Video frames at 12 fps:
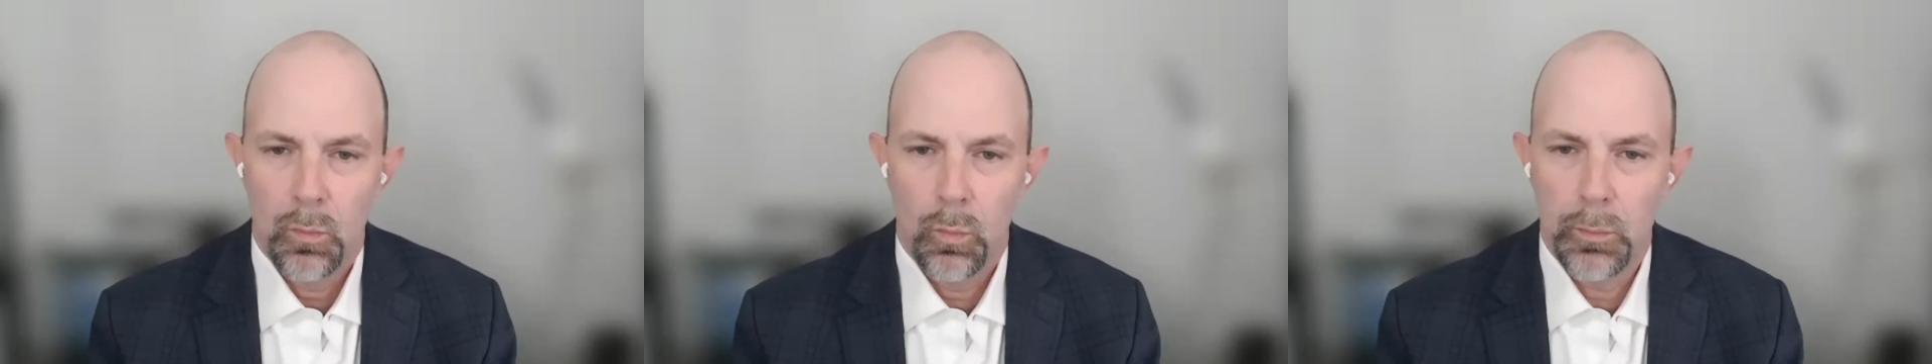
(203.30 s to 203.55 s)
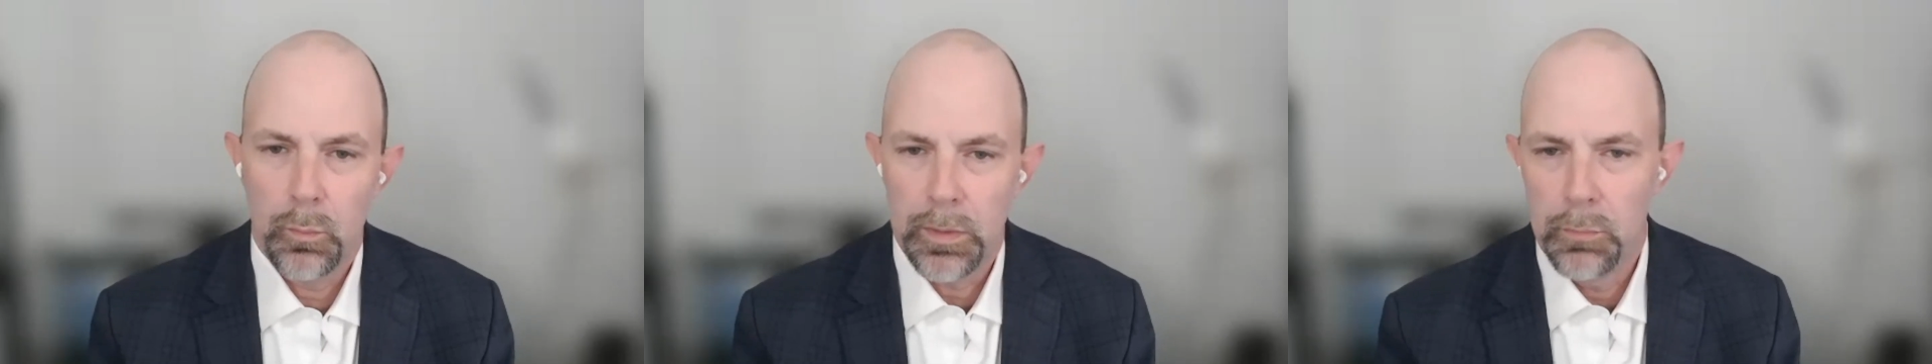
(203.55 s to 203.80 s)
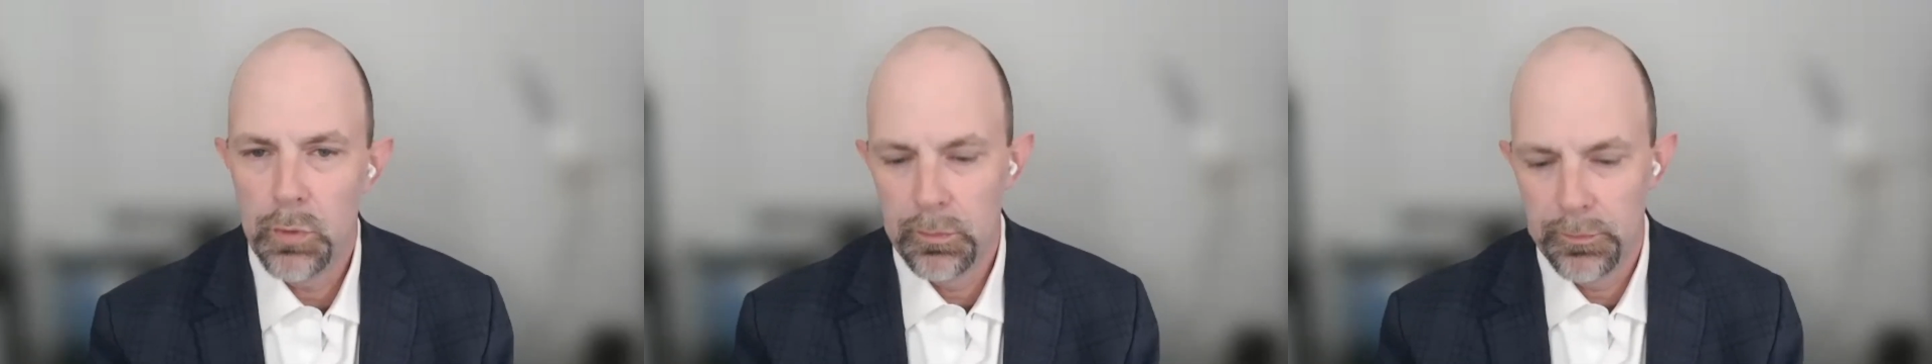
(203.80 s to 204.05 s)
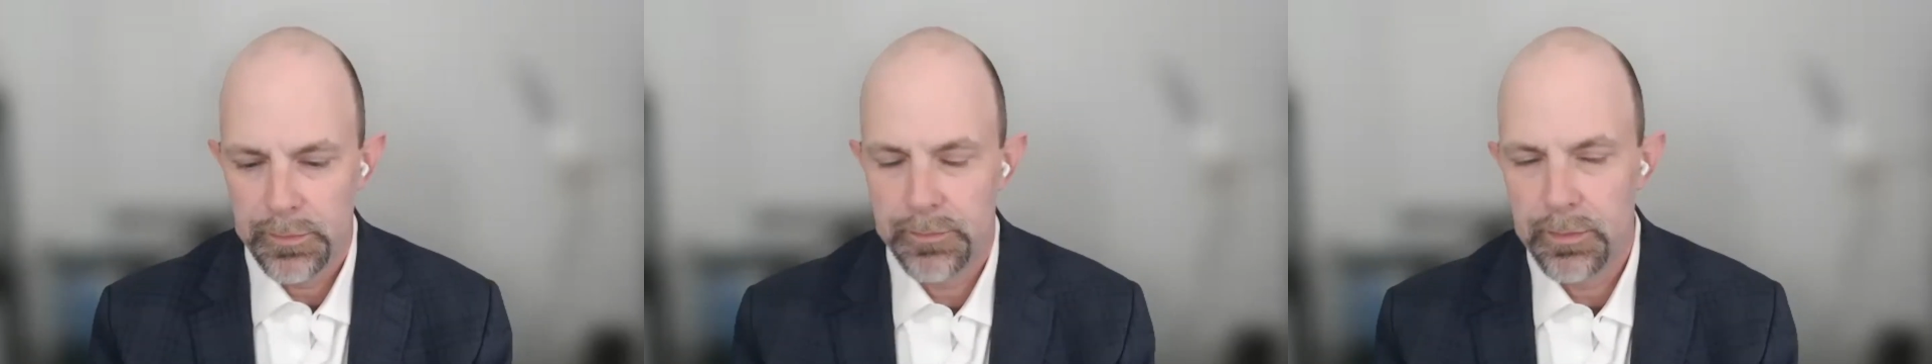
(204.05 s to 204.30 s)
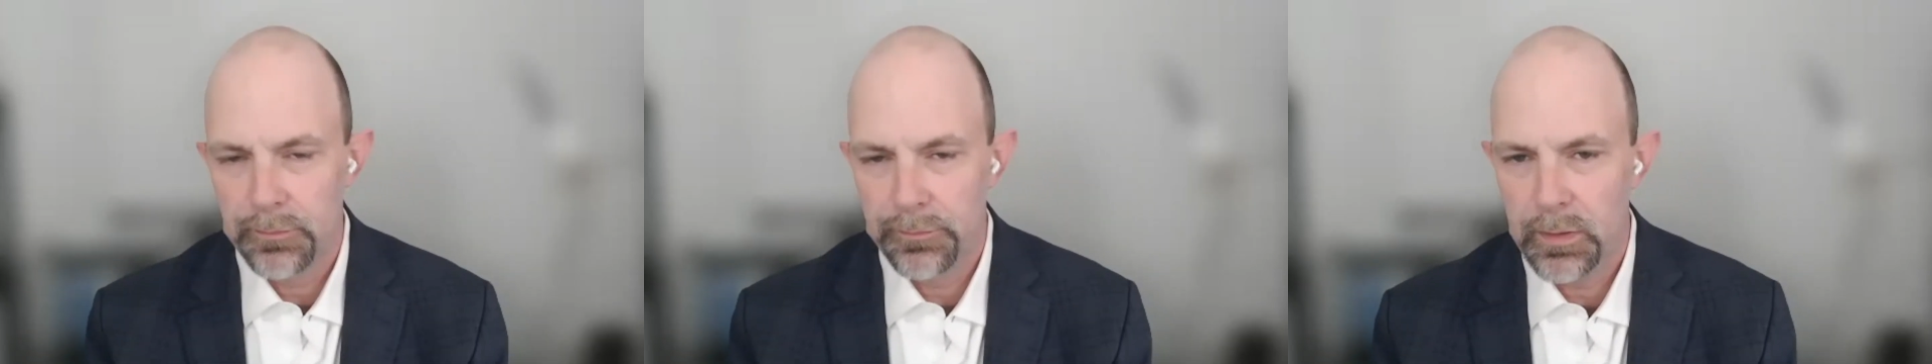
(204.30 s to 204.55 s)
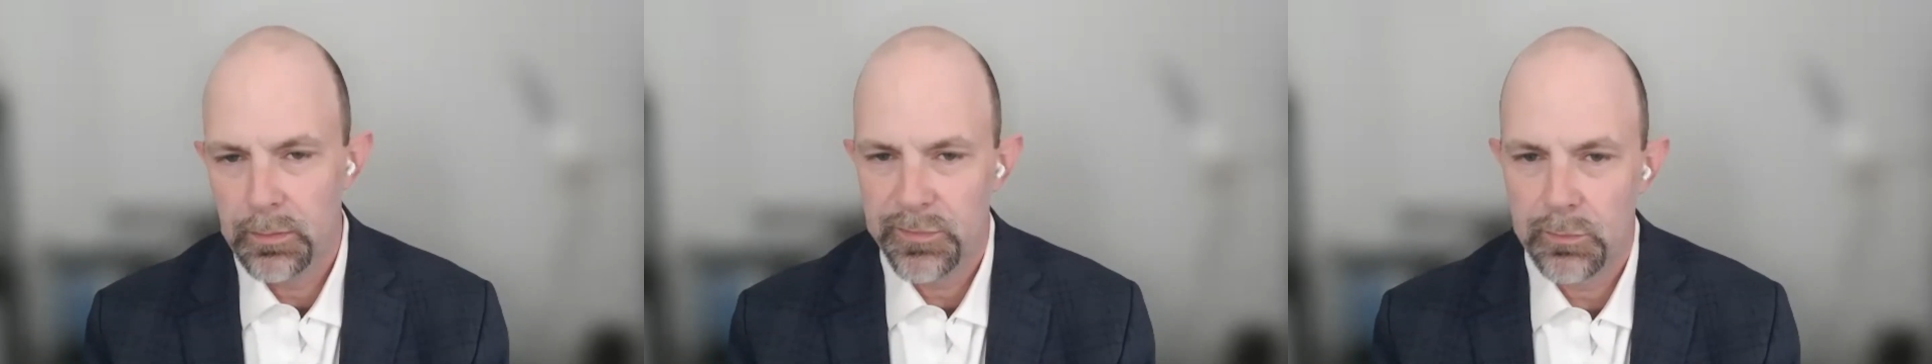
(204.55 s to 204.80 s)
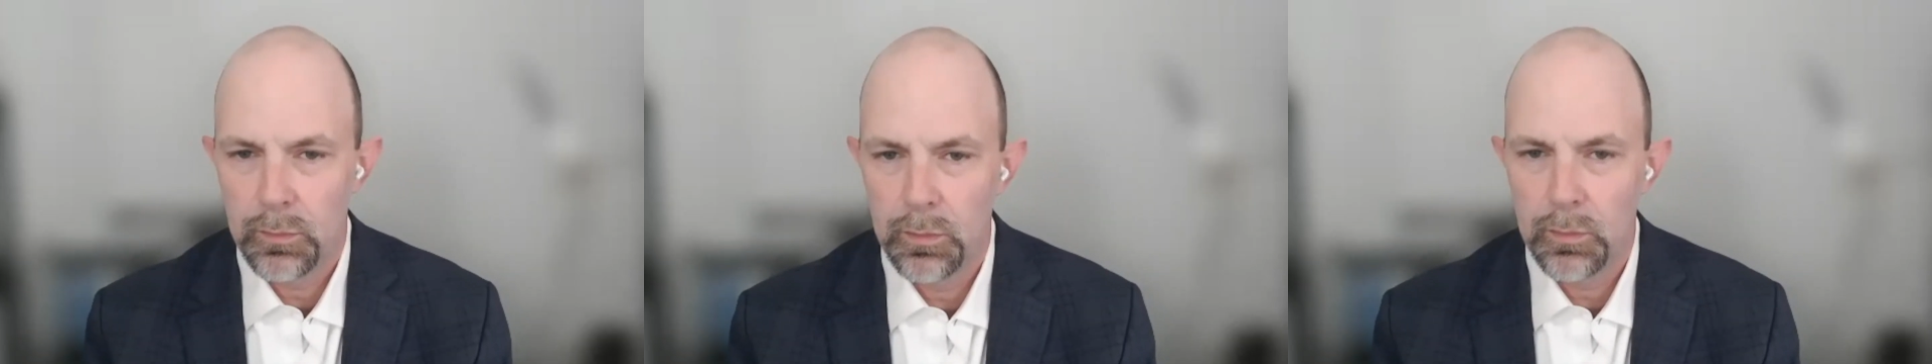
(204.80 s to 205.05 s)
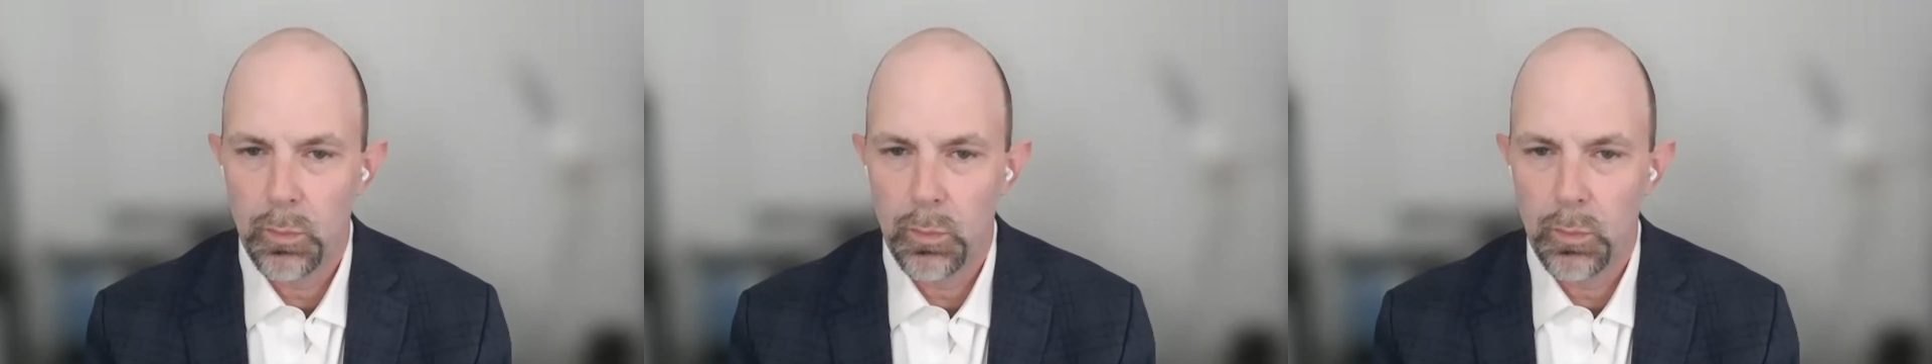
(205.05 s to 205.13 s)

when we moved to the VM store,